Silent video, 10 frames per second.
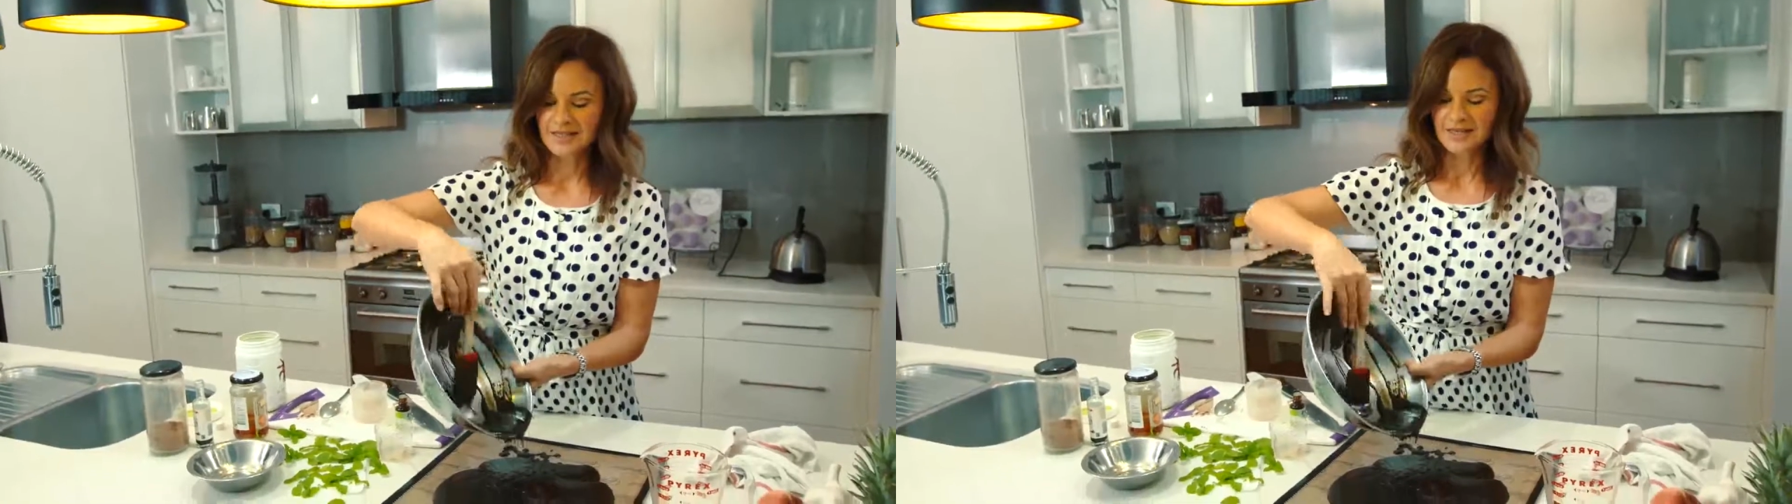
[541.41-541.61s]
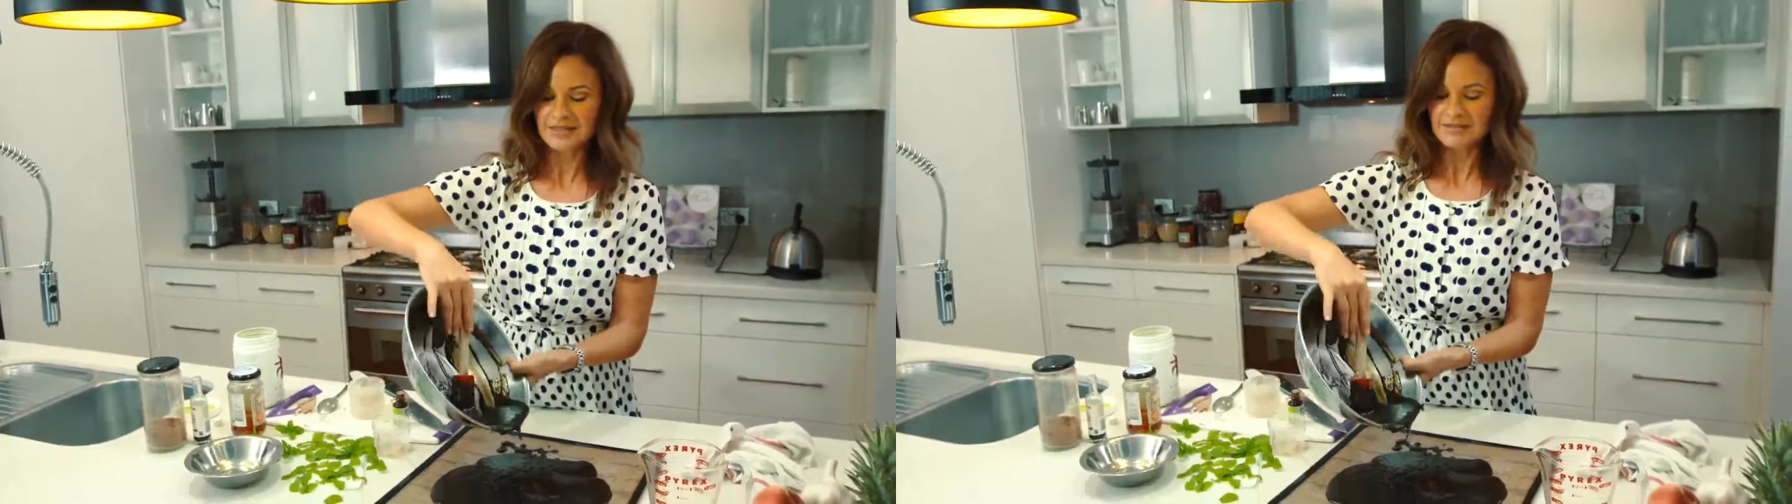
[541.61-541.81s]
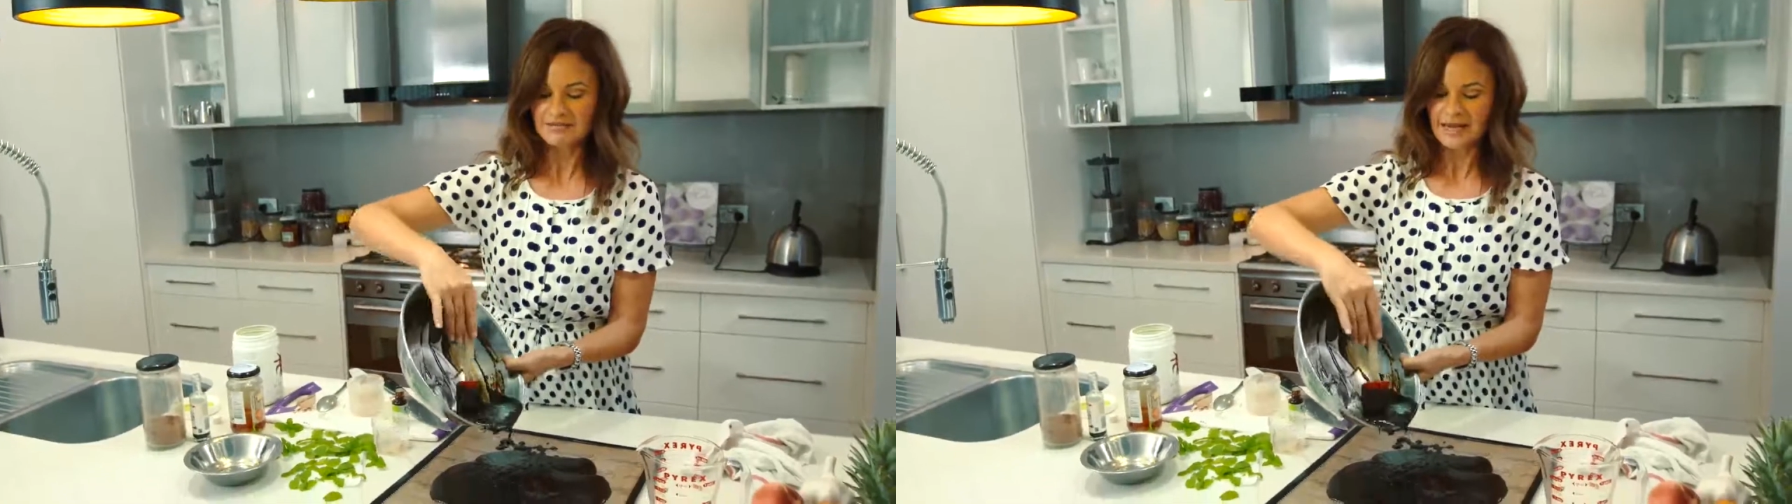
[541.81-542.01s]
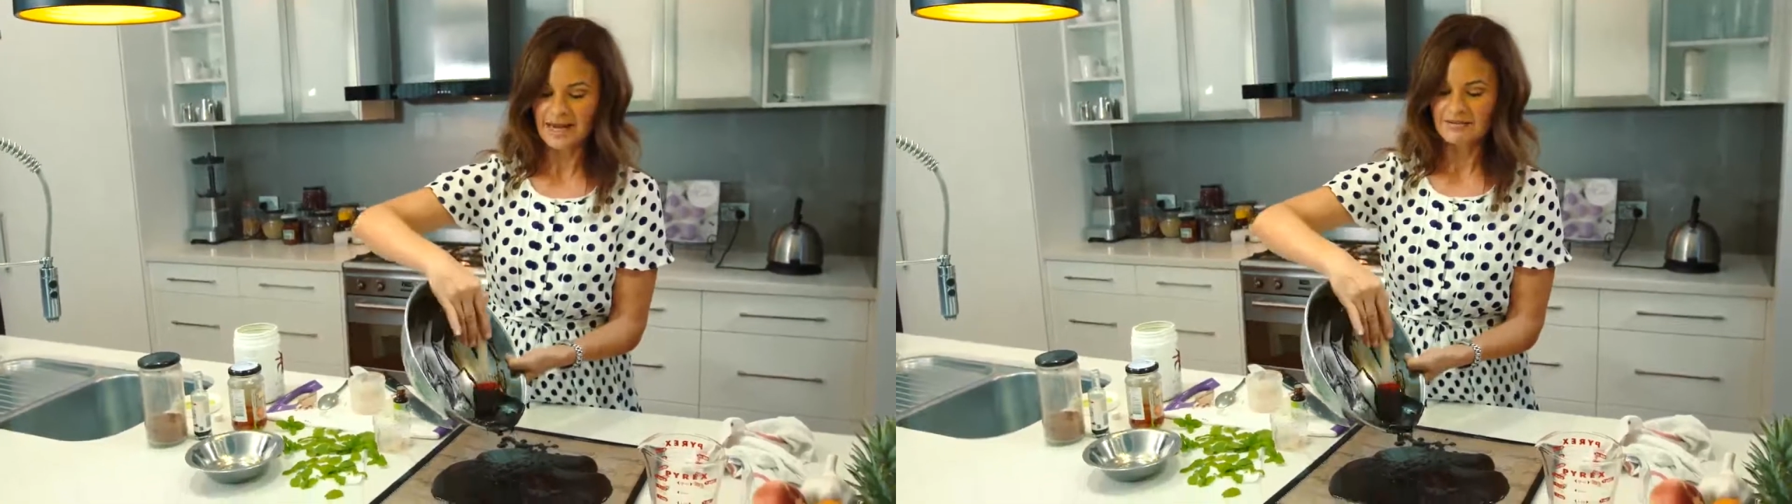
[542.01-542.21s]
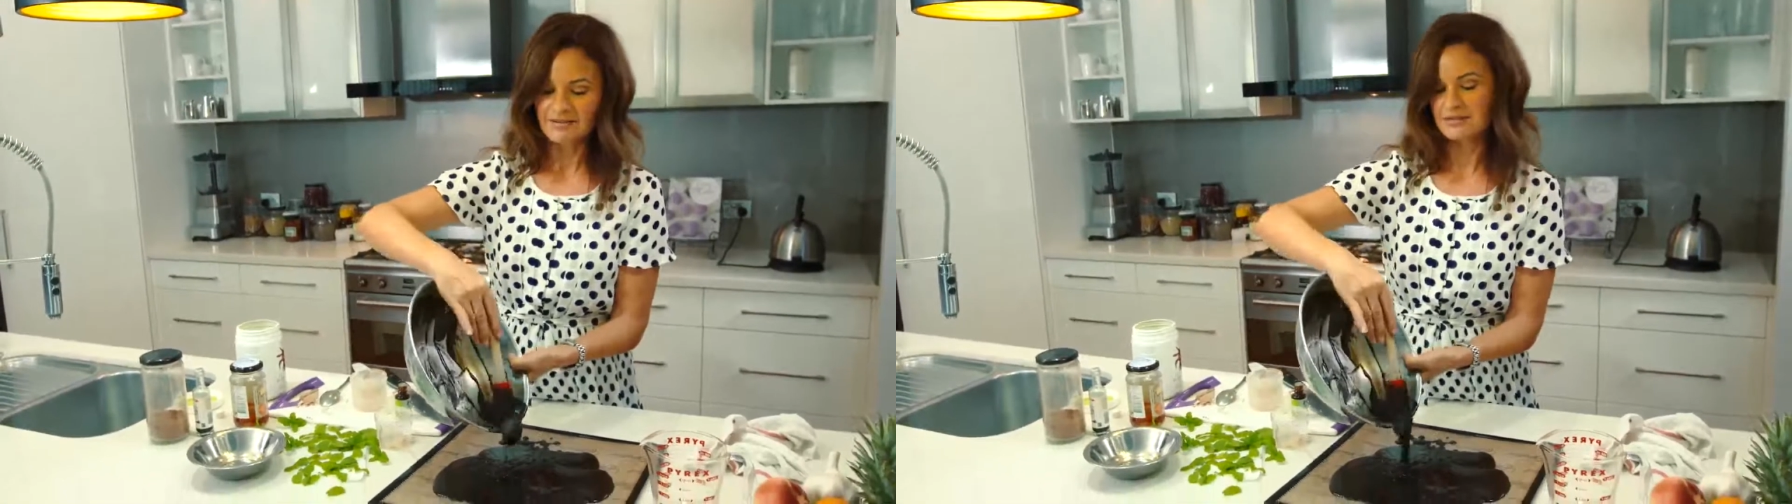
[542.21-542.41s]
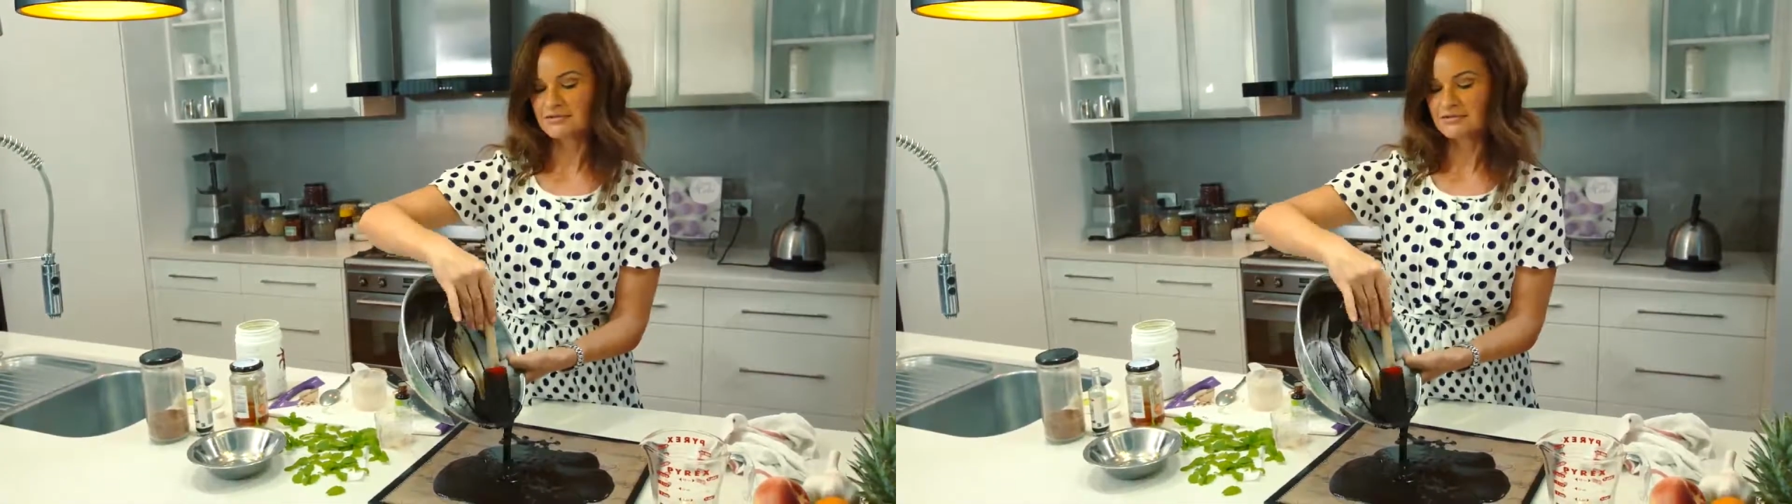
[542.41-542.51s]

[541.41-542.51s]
as the flavour